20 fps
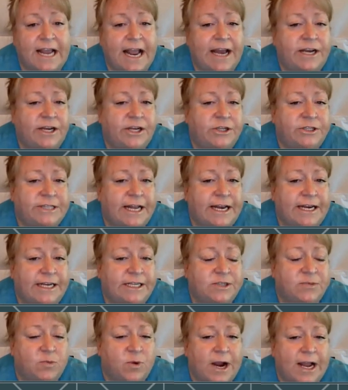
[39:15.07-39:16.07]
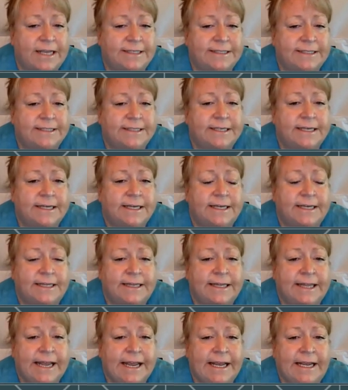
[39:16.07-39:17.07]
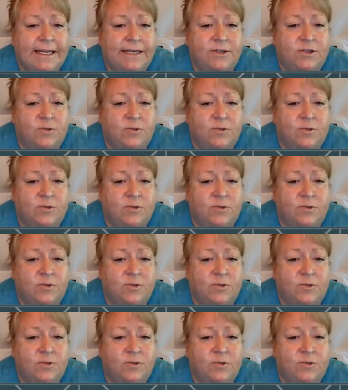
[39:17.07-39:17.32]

I had to use that Express link